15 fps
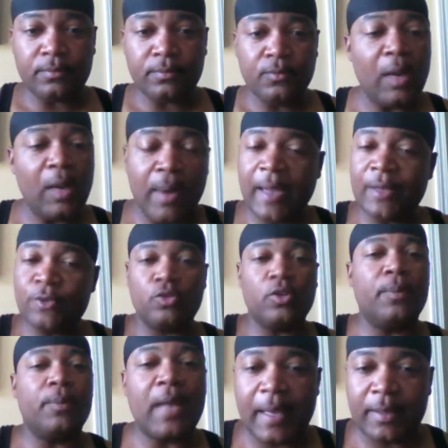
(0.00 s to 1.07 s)
Now, mind you,
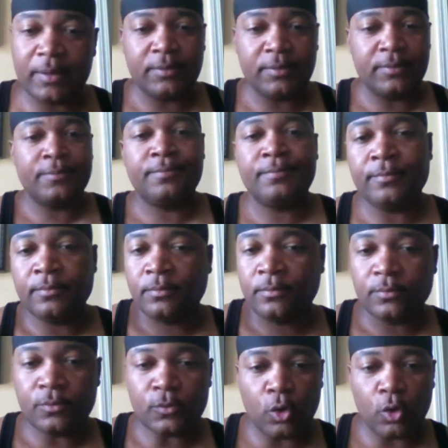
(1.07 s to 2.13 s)
I'm not
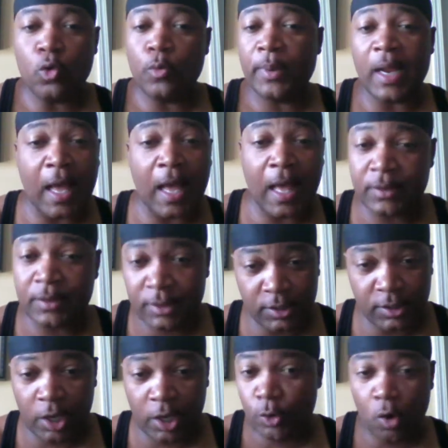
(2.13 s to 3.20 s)
hooping and hollering,
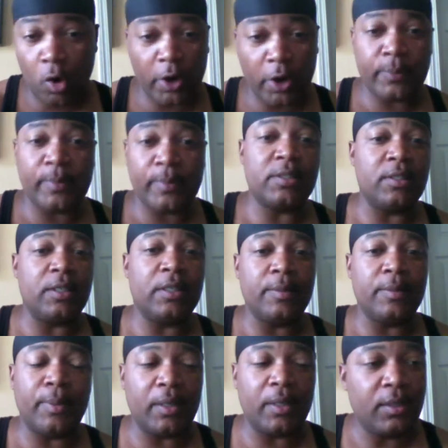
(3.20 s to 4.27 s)
starting no arguments or
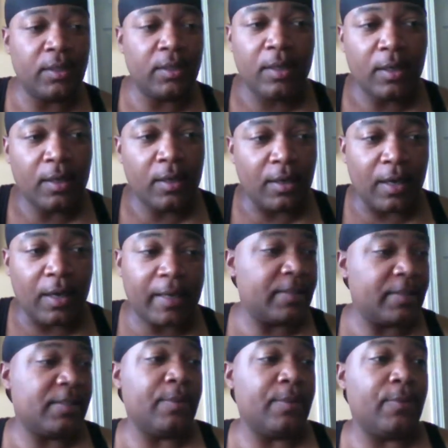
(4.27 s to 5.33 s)
nothing, but like I
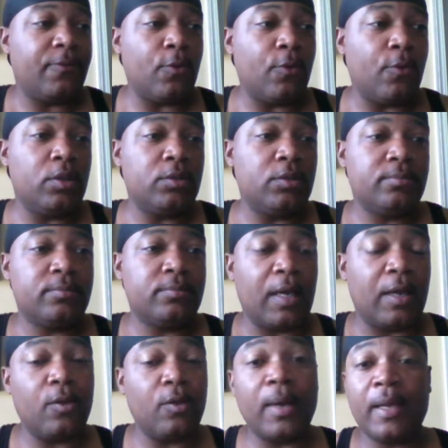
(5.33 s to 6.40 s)
said before,
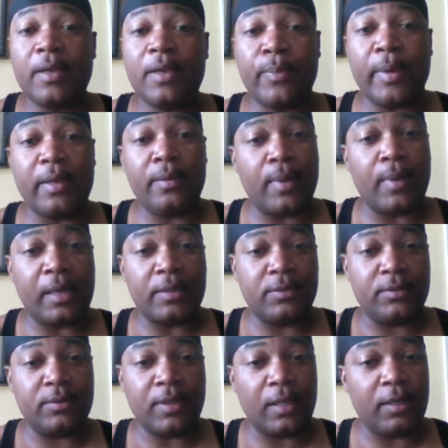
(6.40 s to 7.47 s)
I don't mind debating
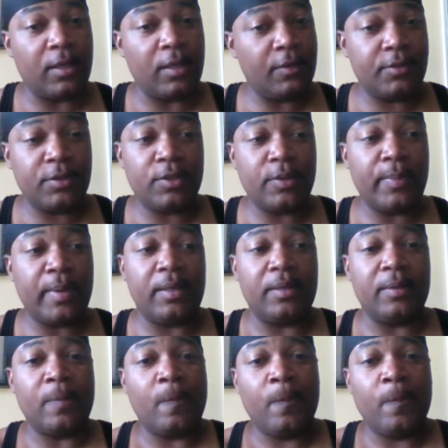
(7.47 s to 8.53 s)
boxing. I love to
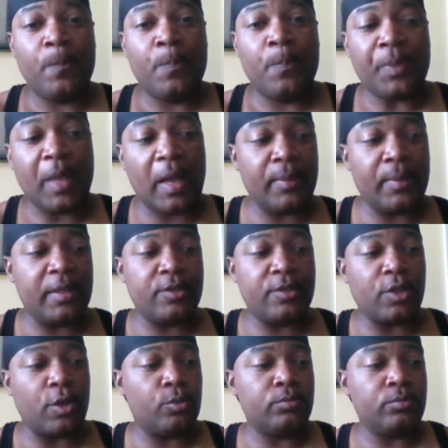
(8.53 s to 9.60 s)
debate.
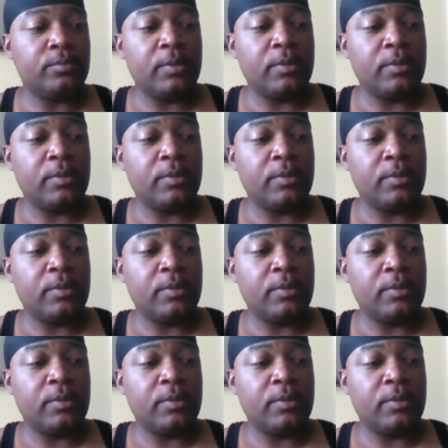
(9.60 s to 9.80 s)
So